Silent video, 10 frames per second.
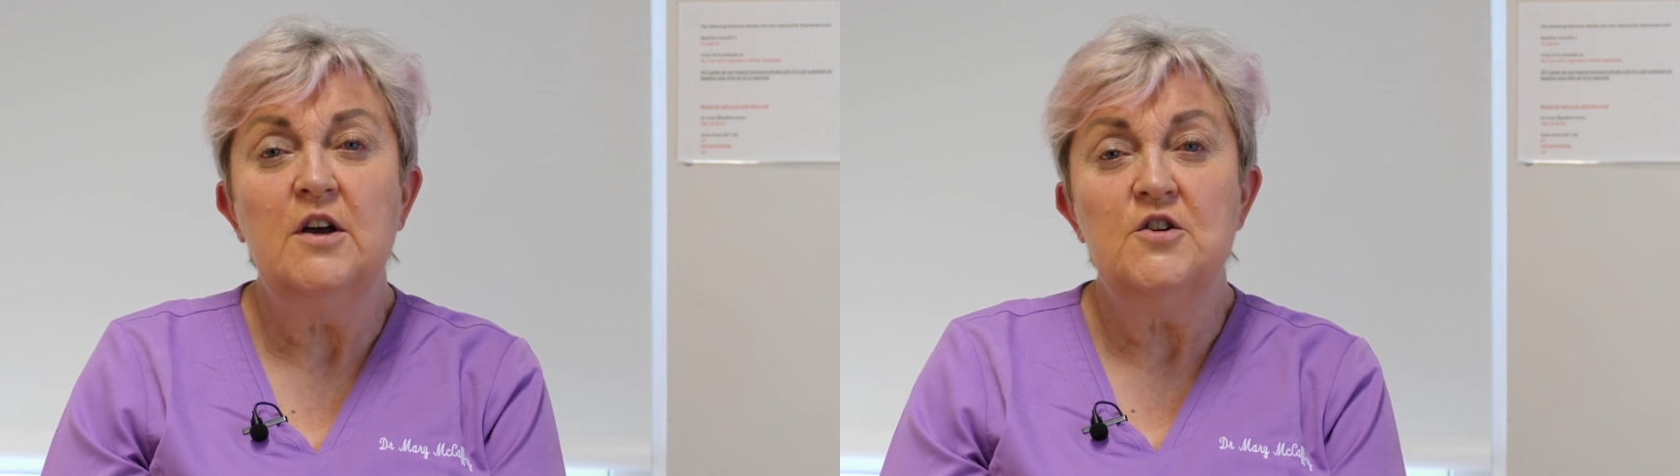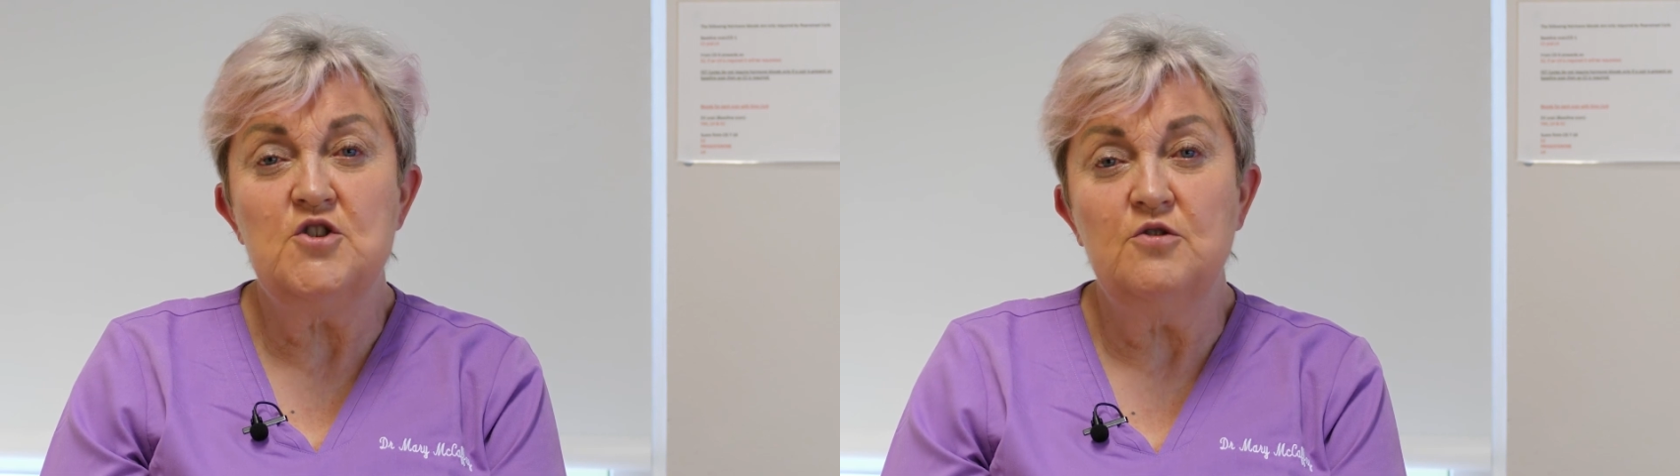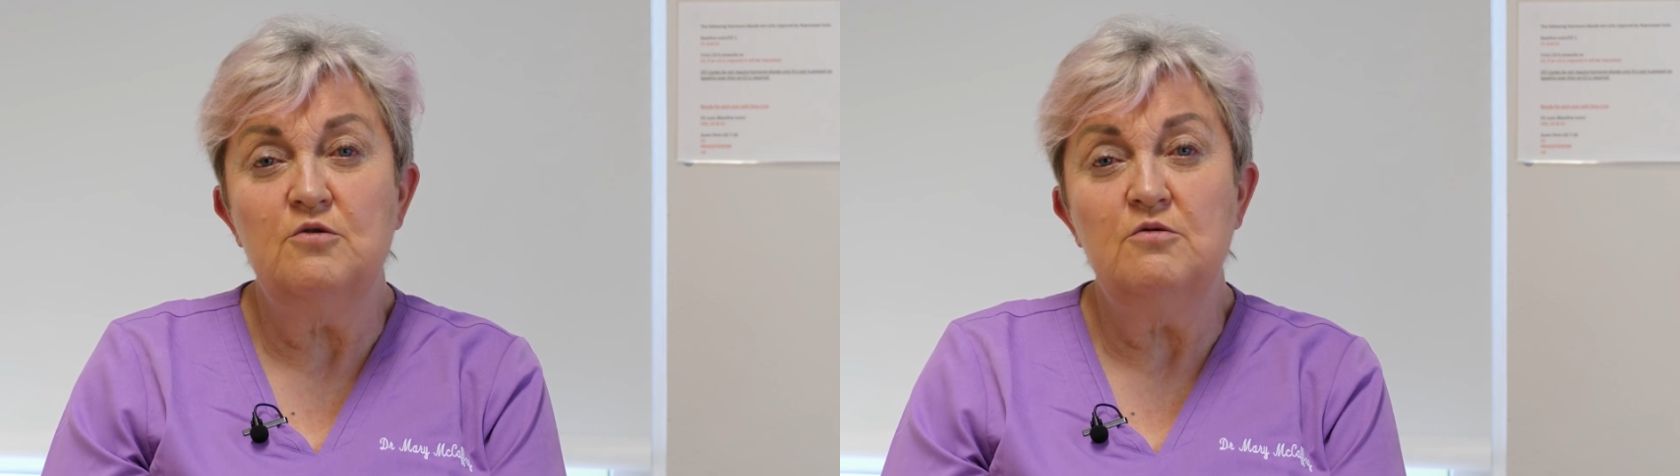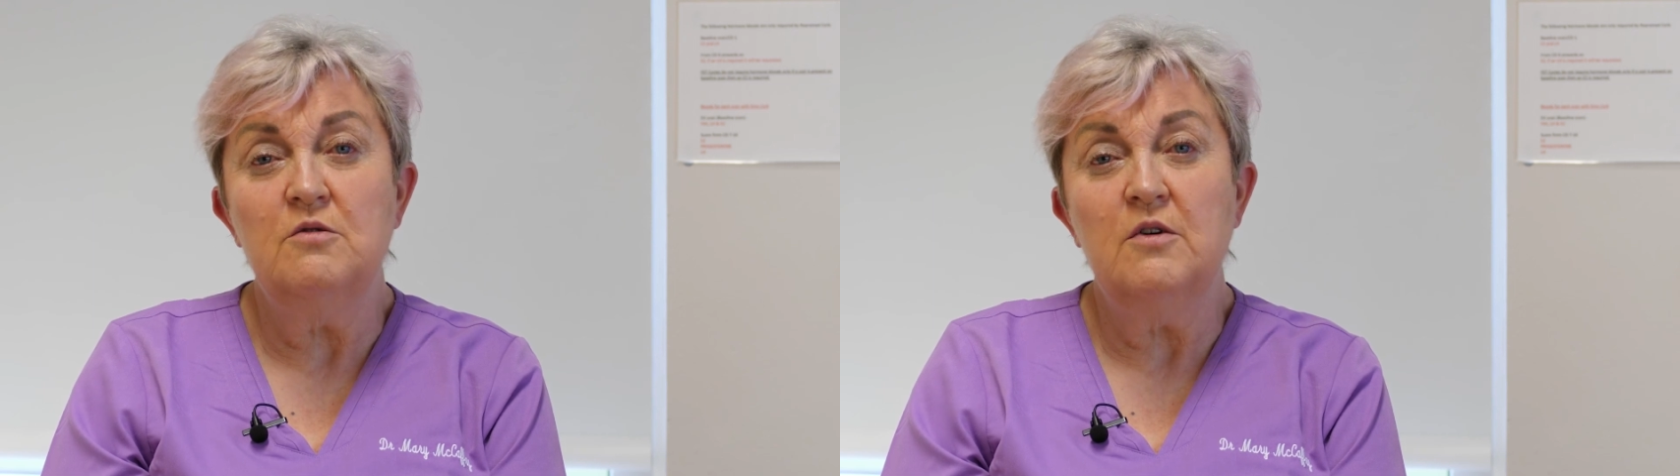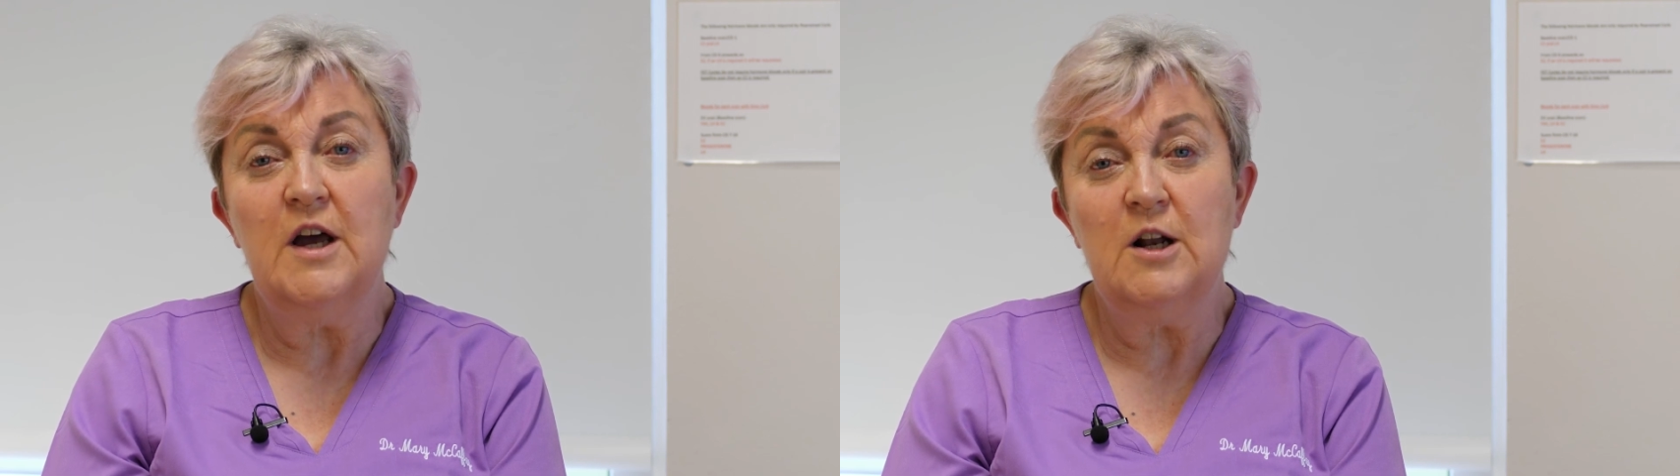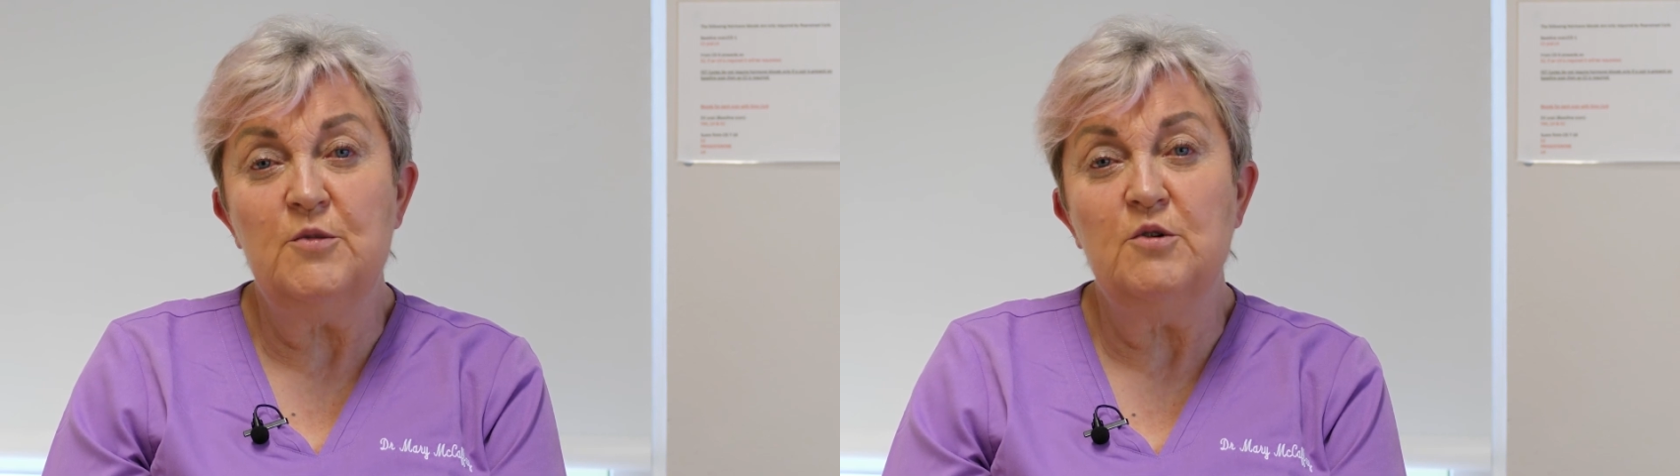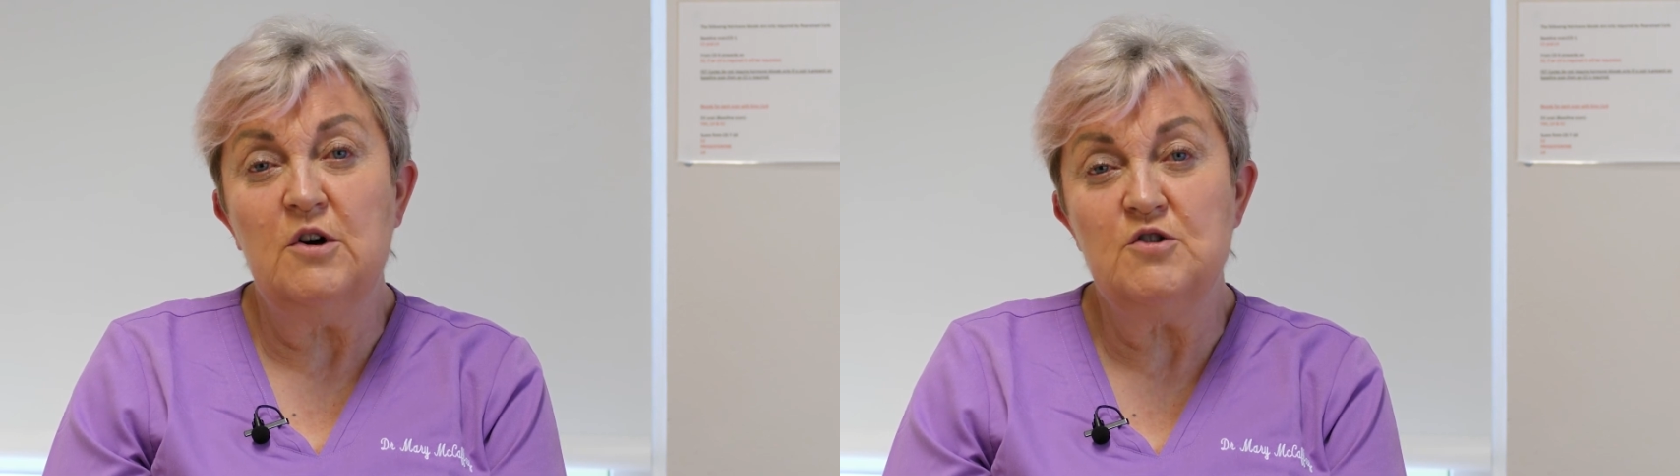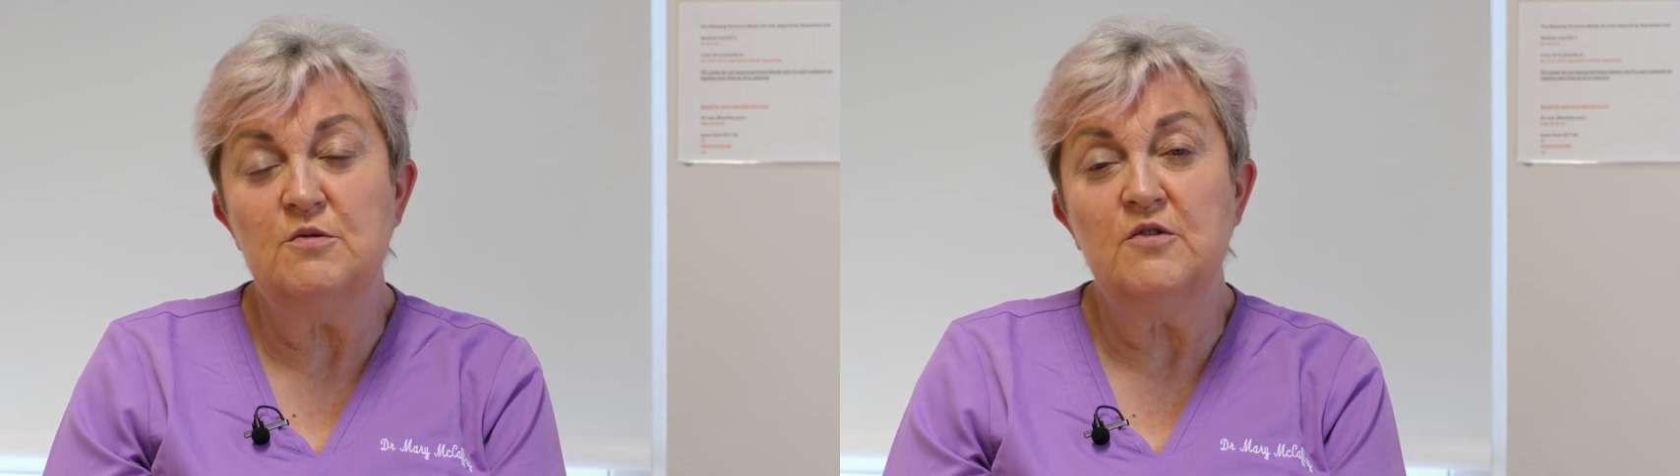to help you
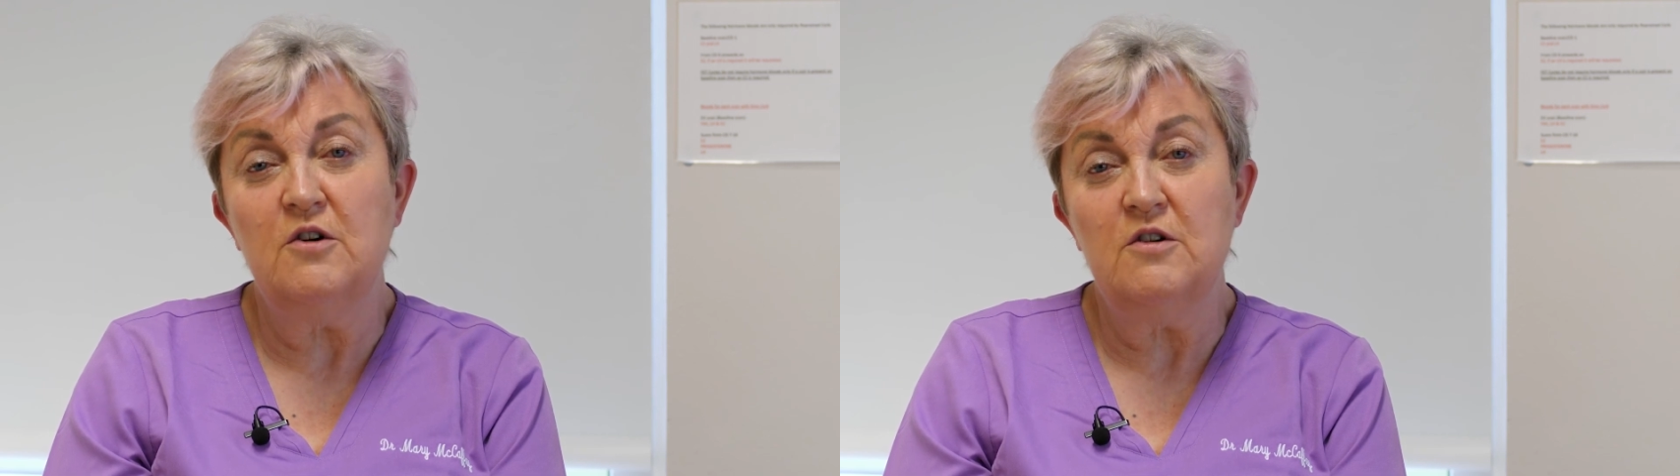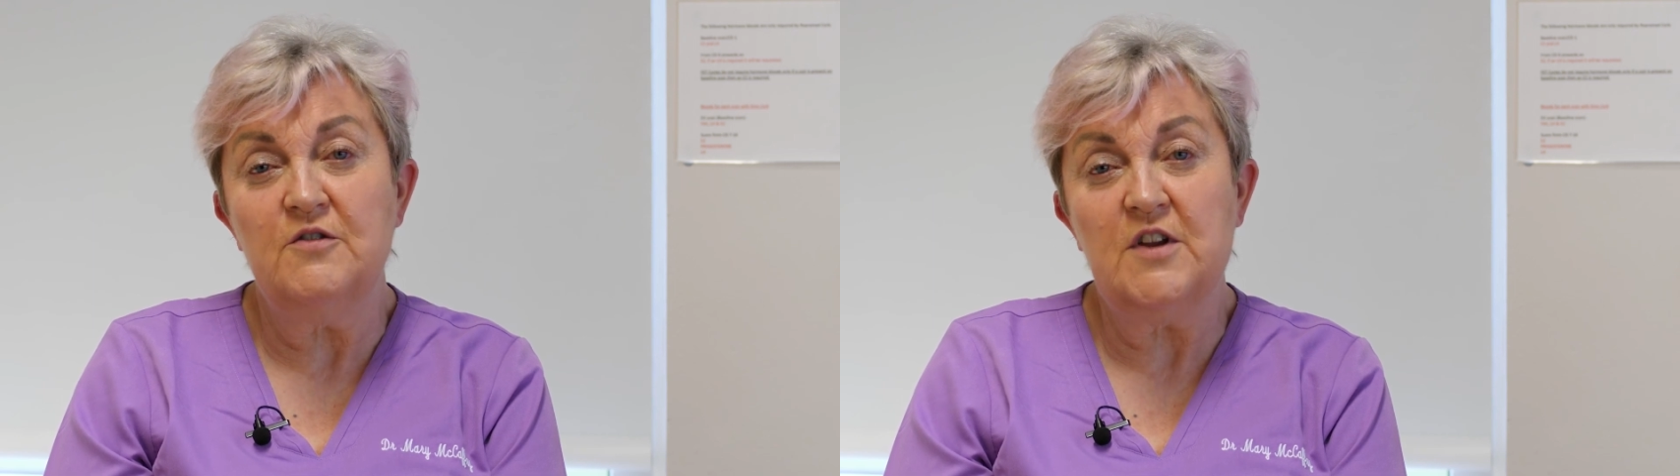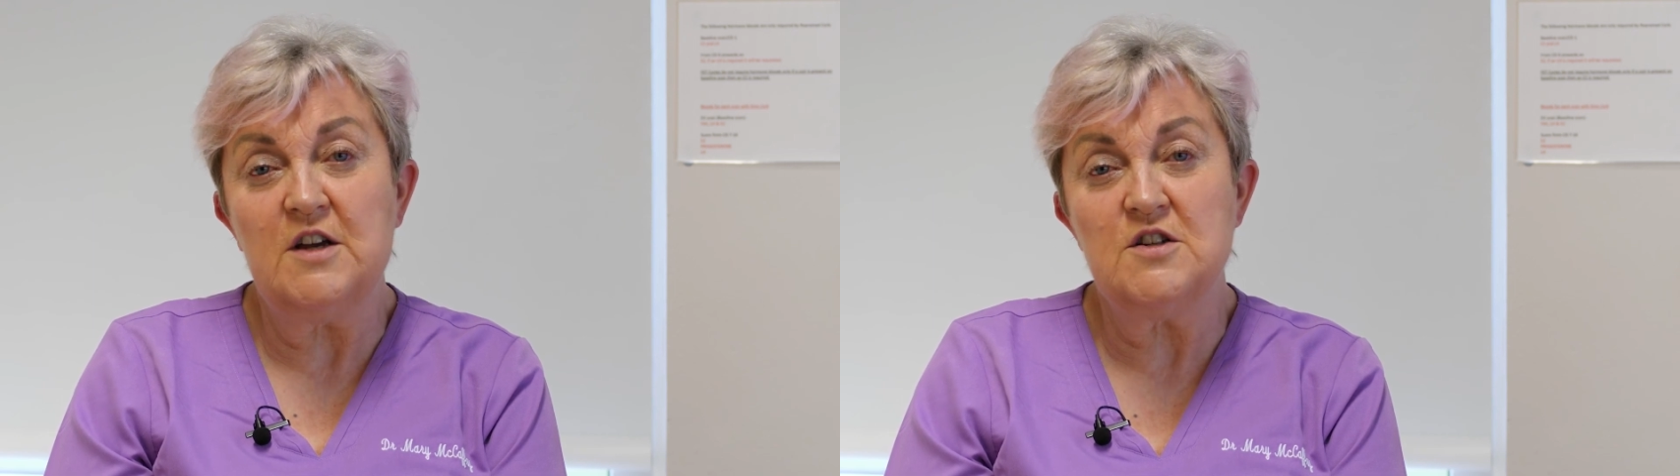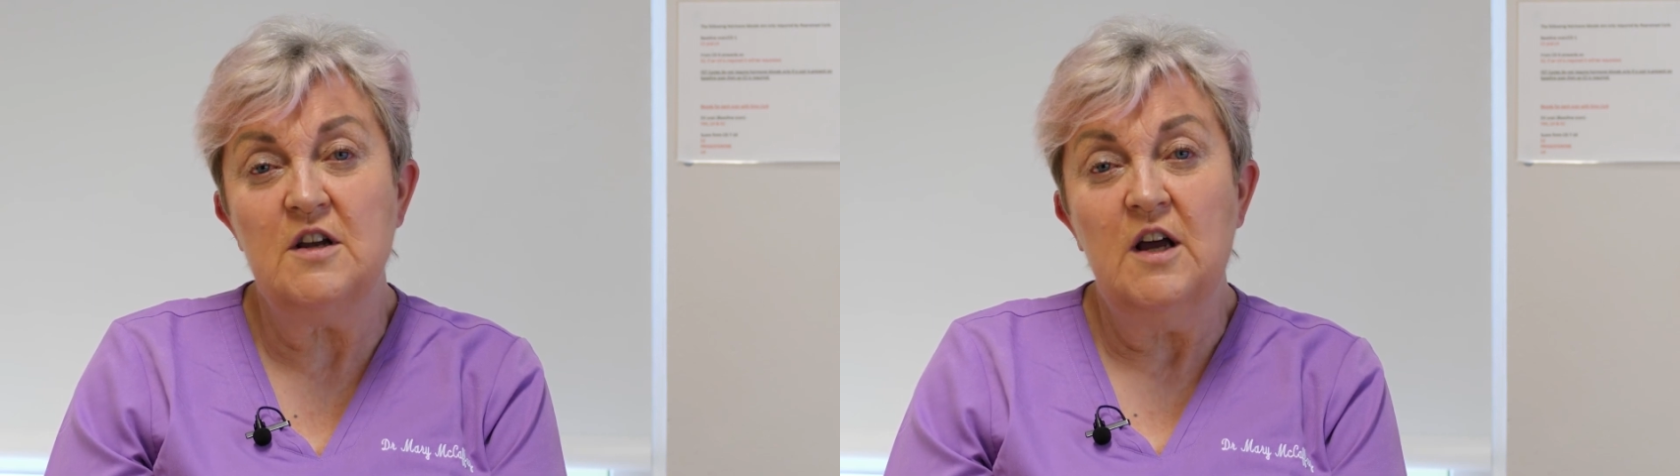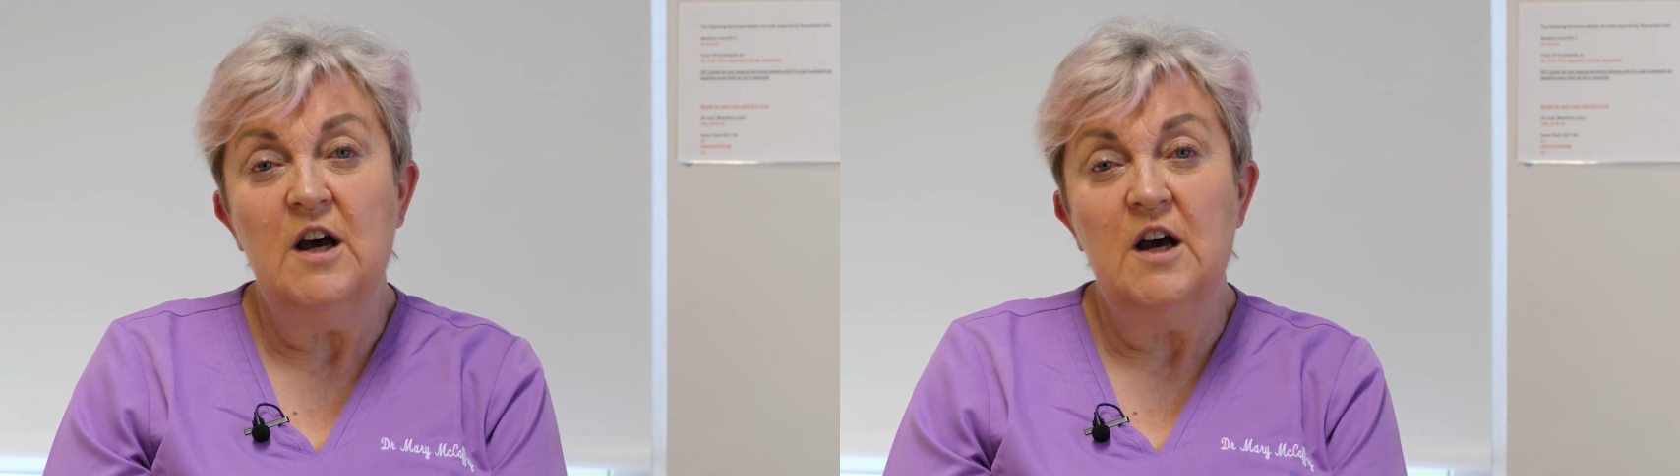out with all of that.